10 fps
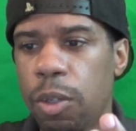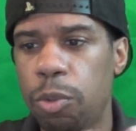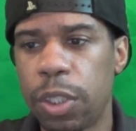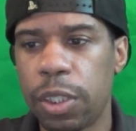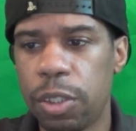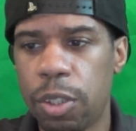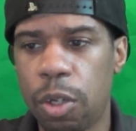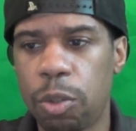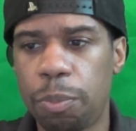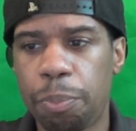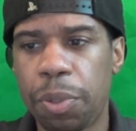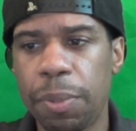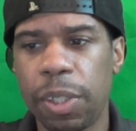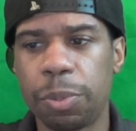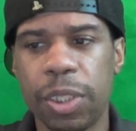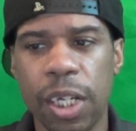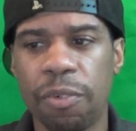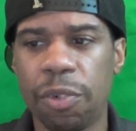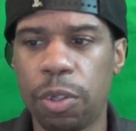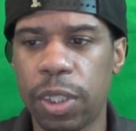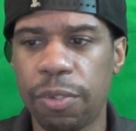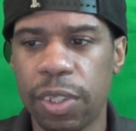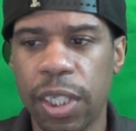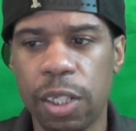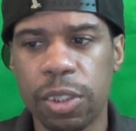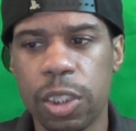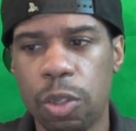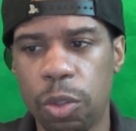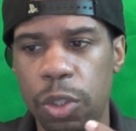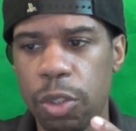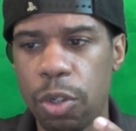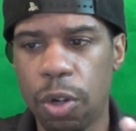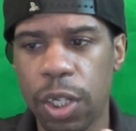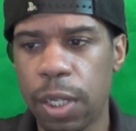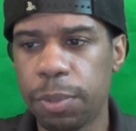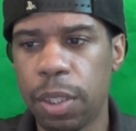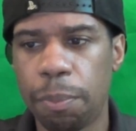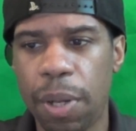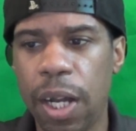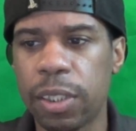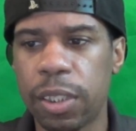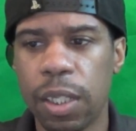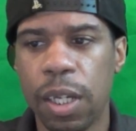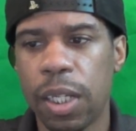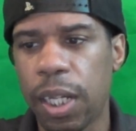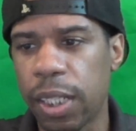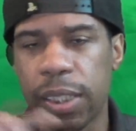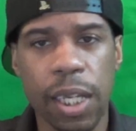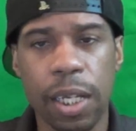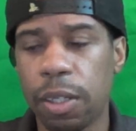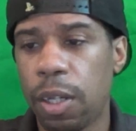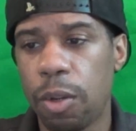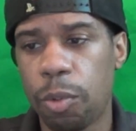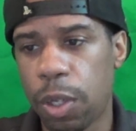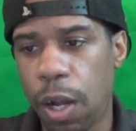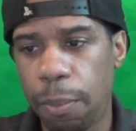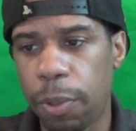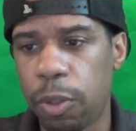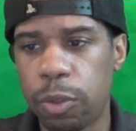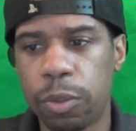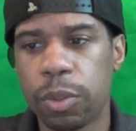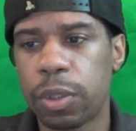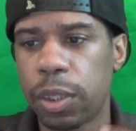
with, pretty much protect the phone and everything else. So, it comes in a box, like I said, with OppO.